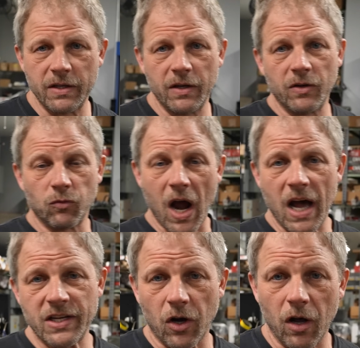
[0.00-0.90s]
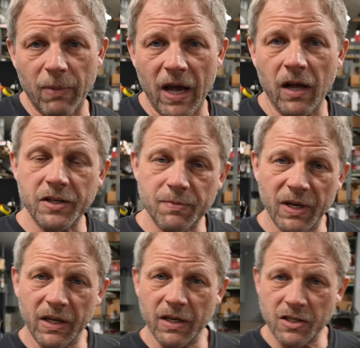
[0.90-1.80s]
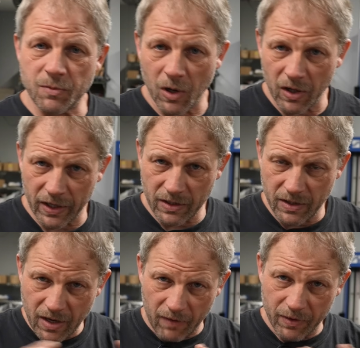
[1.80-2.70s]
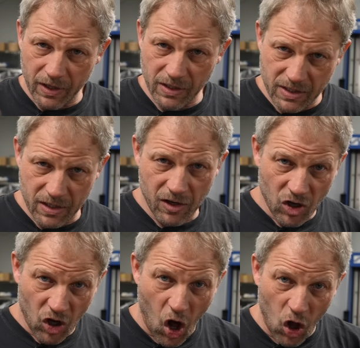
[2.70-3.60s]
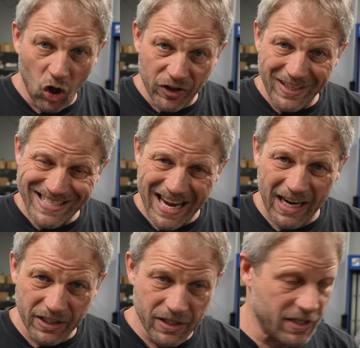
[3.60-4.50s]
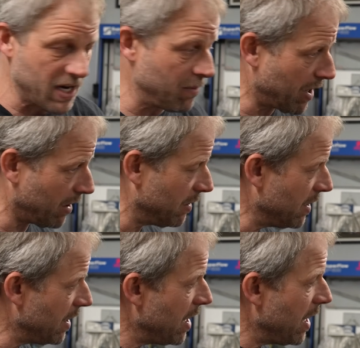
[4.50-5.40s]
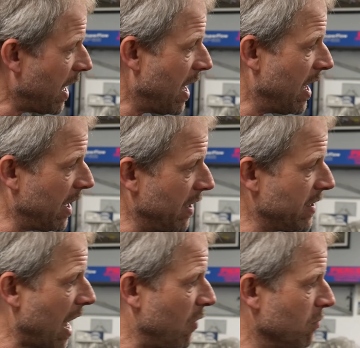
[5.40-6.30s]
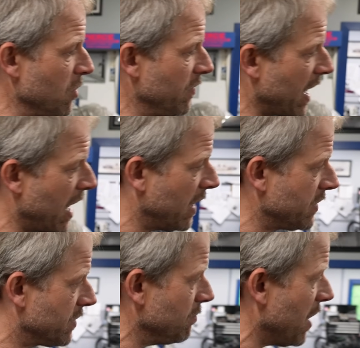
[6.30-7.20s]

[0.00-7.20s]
the rods all balanced, big end, small end, everything's all exactly the same now. And now we're moving on to